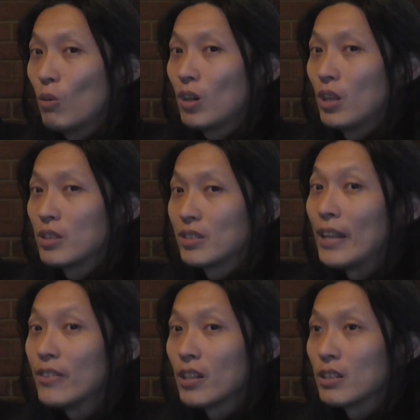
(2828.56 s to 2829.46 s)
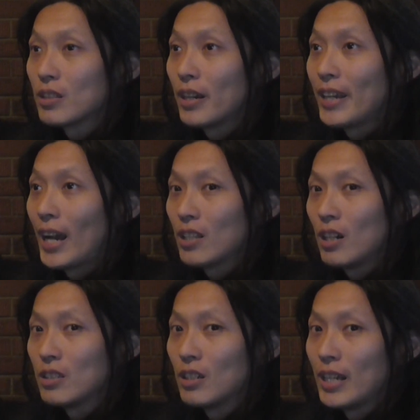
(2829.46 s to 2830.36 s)
own understanding that he added
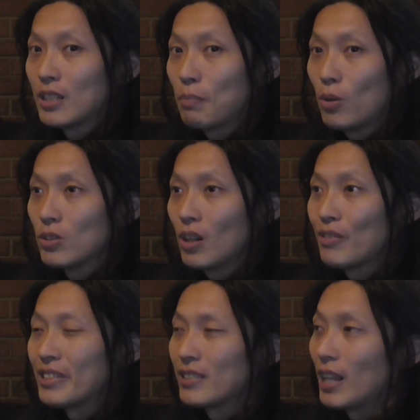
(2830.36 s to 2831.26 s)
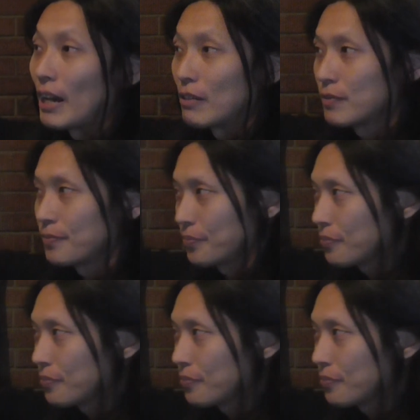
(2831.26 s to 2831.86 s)
on in later point of his life.